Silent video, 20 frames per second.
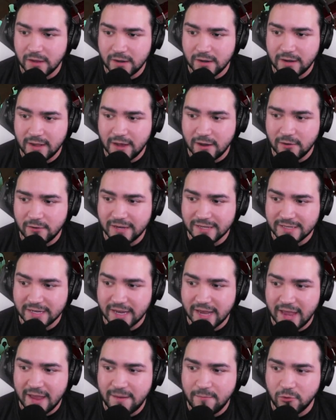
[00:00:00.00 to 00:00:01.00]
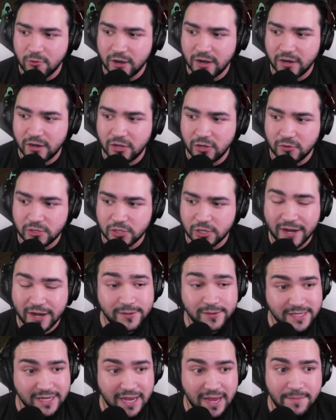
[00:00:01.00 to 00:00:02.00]
Now, it's a game where you try to
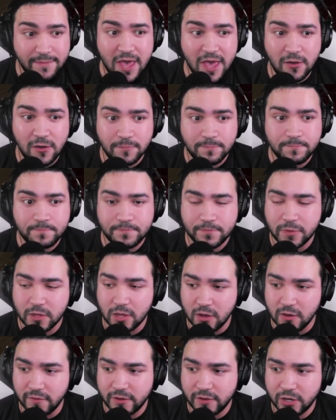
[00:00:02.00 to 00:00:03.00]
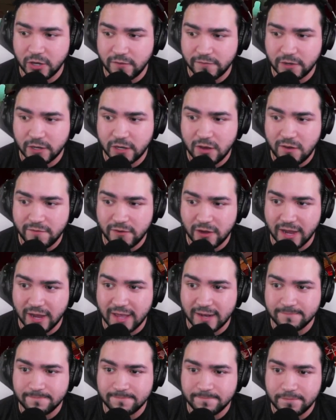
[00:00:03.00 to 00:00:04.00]
escape hell over and over and over
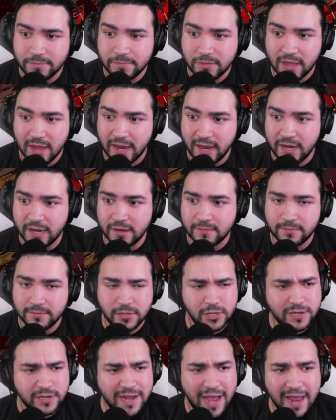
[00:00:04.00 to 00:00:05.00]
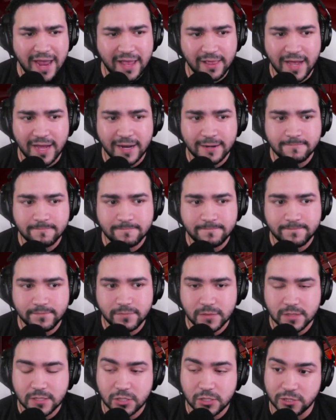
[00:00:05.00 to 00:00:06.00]
again, and you die a lot.
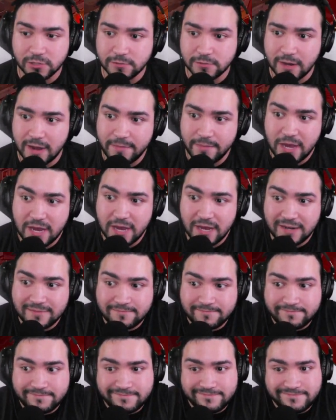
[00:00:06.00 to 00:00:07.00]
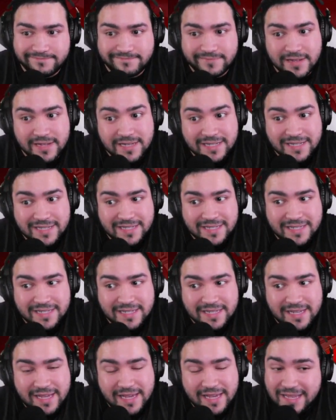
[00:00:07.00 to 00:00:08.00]
So, I mean,
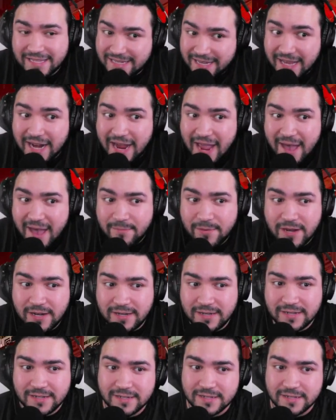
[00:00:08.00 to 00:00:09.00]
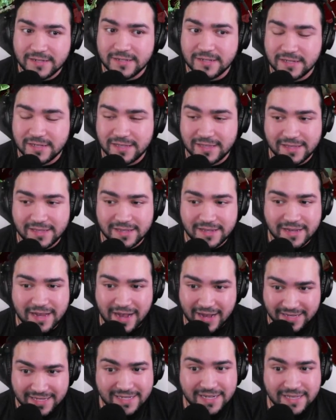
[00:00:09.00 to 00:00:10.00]
it's gonna happen
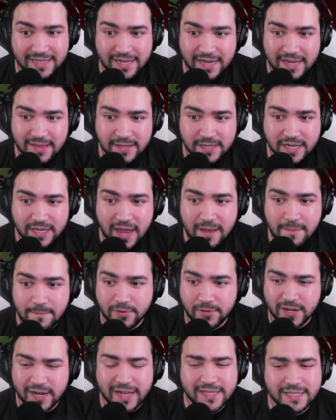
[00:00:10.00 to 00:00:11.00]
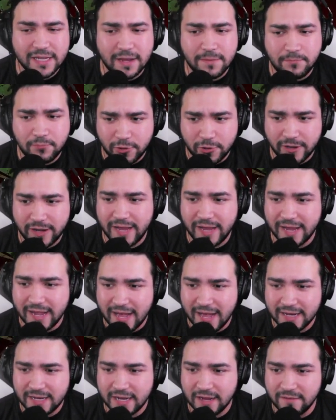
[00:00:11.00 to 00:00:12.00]
constantly in this game, but it's a pretty
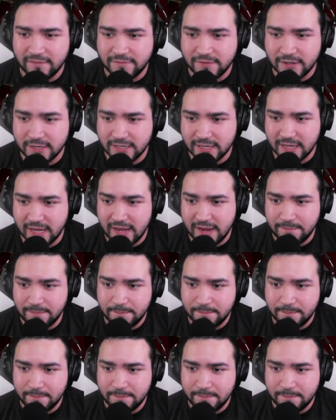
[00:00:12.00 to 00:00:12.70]
goddamn fun game.